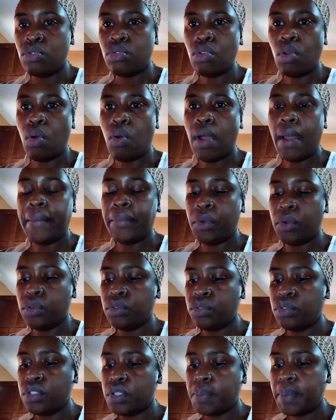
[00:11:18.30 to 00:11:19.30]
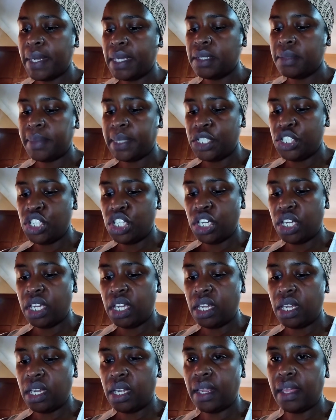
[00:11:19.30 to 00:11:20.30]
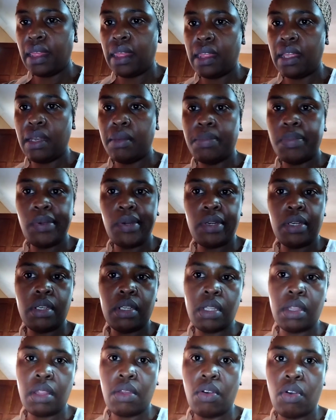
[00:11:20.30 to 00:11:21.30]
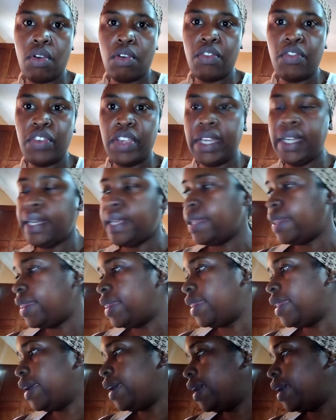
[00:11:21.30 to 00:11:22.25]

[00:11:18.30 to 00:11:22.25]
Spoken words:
So I'm going to spice my chicken and then put it in the oven, and